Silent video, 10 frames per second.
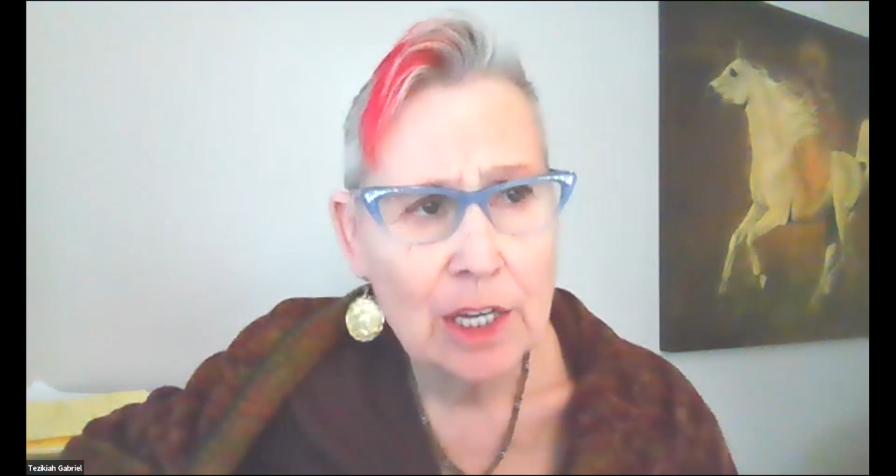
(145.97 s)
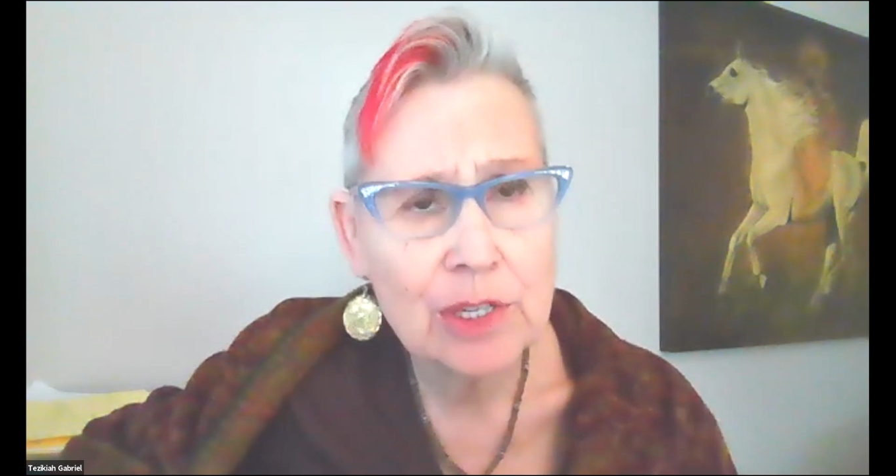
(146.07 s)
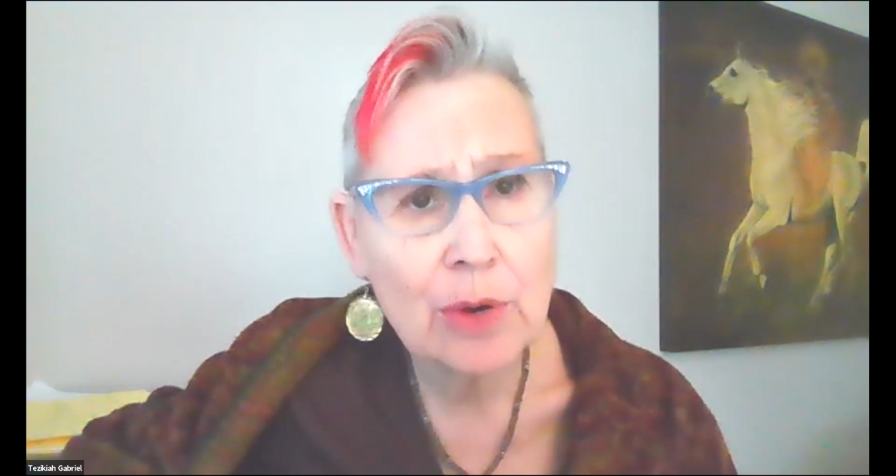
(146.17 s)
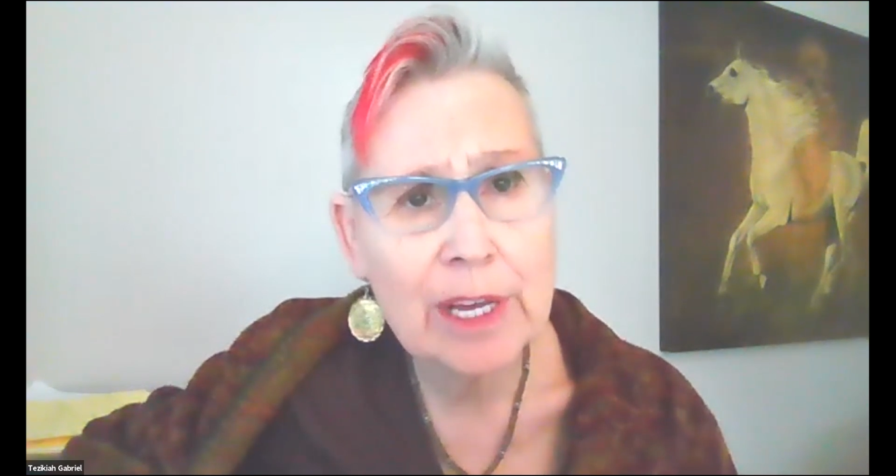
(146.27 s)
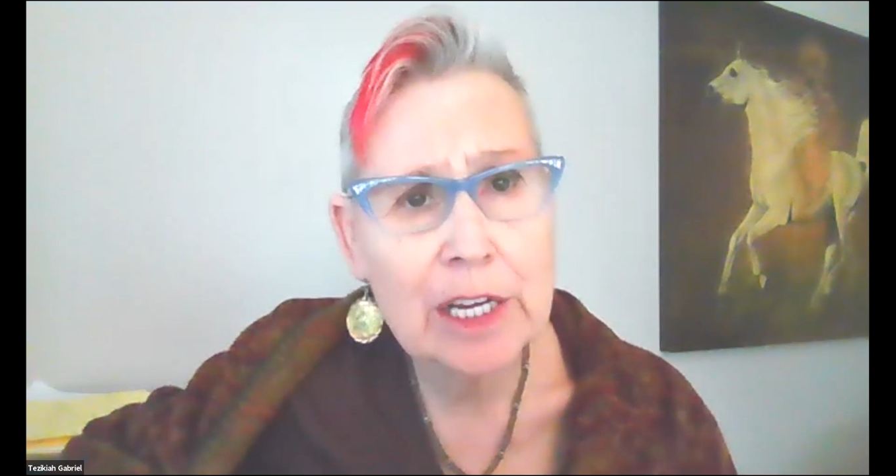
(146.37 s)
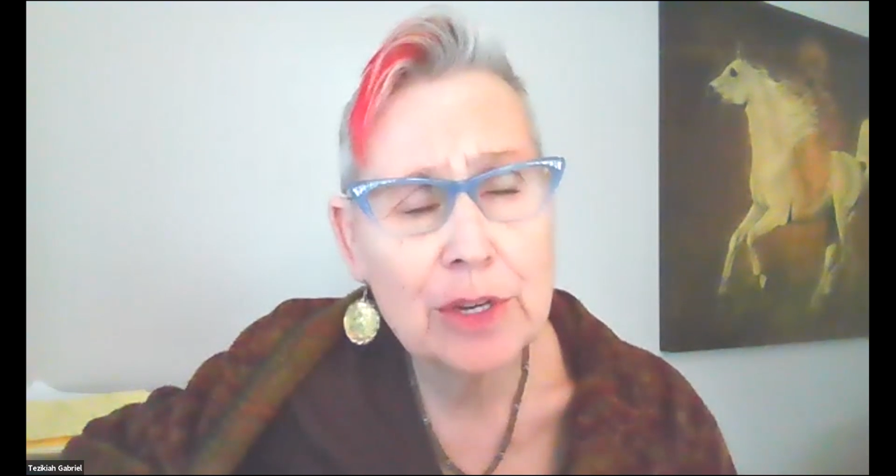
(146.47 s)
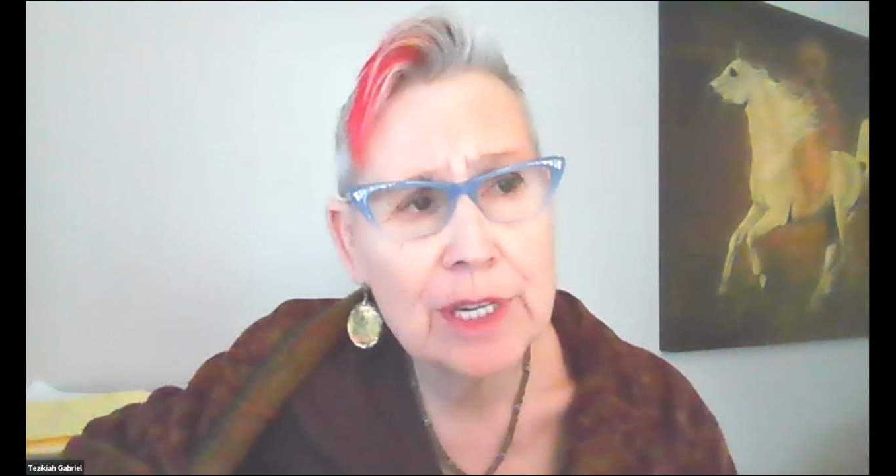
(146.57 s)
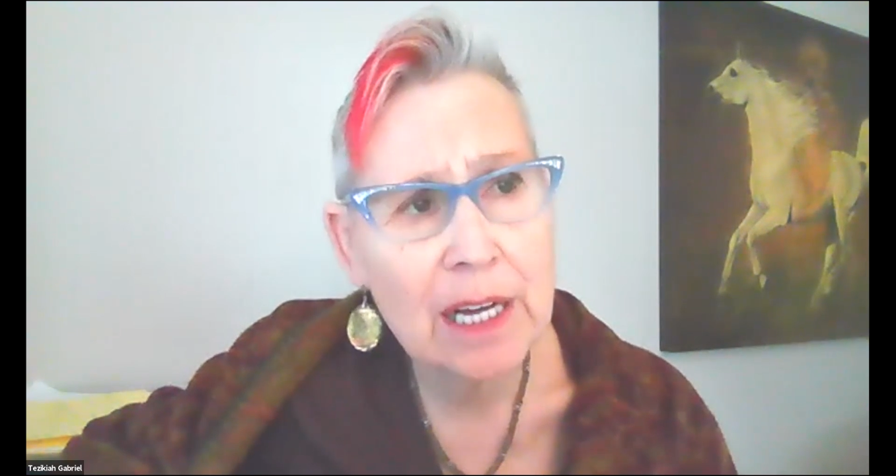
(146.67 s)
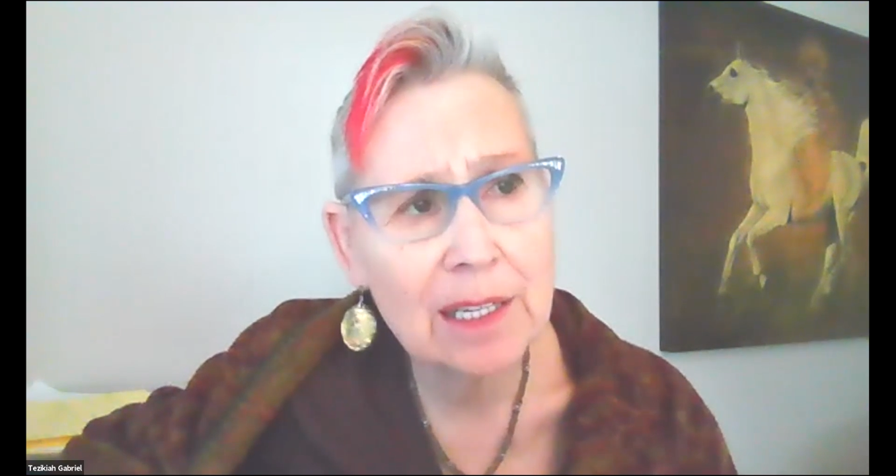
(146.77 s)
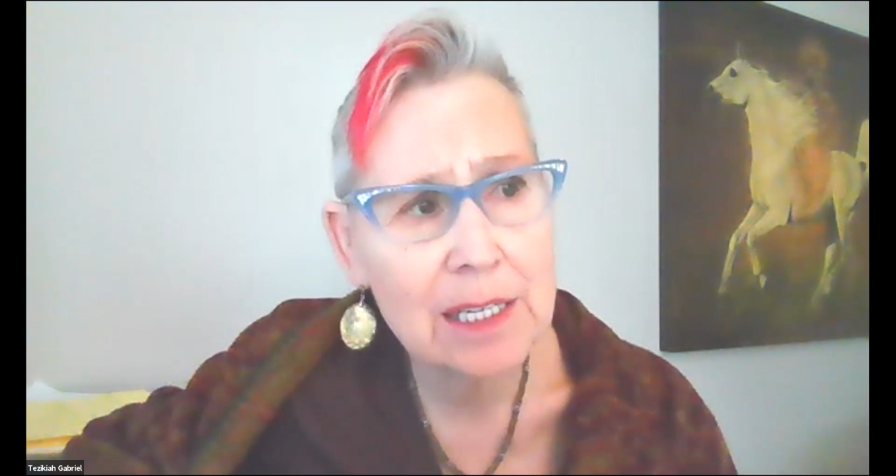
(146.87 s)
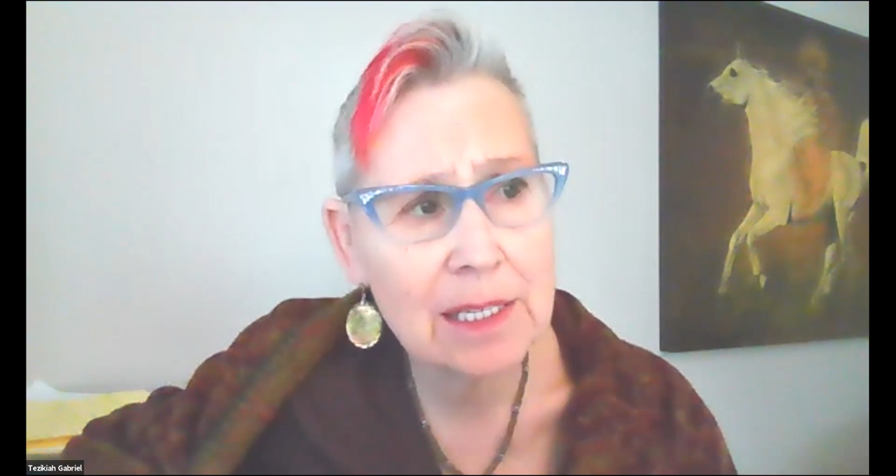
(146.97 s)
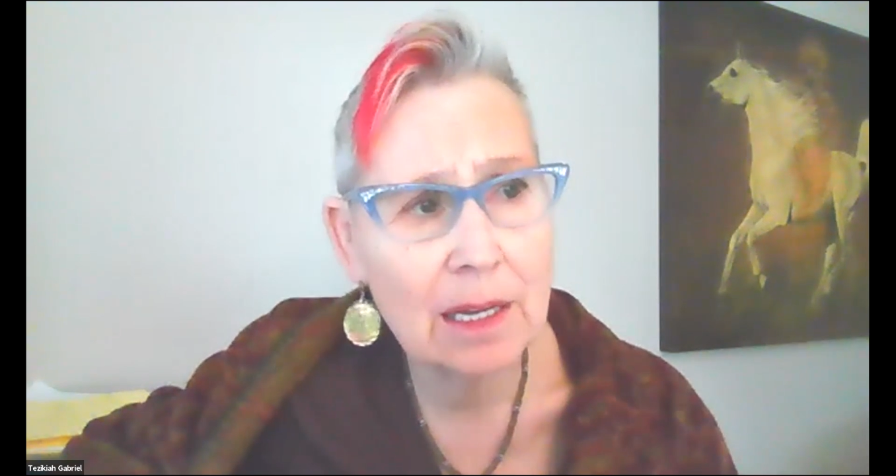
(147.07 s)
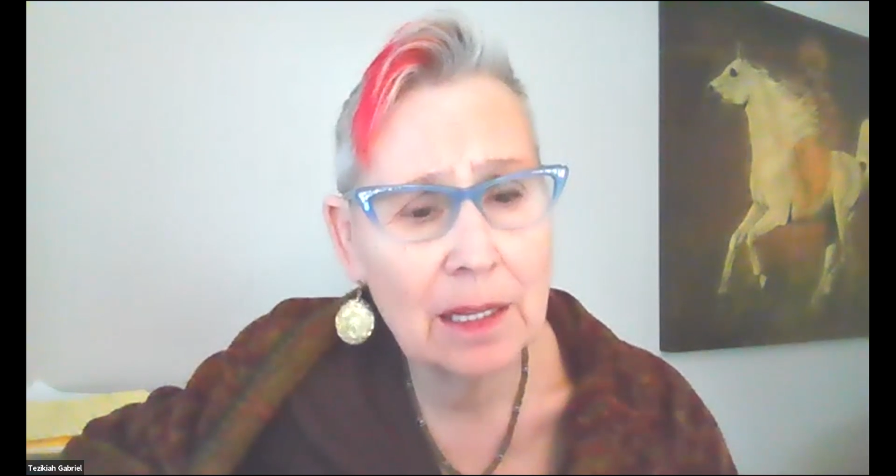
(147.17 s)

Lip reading: So can you tell us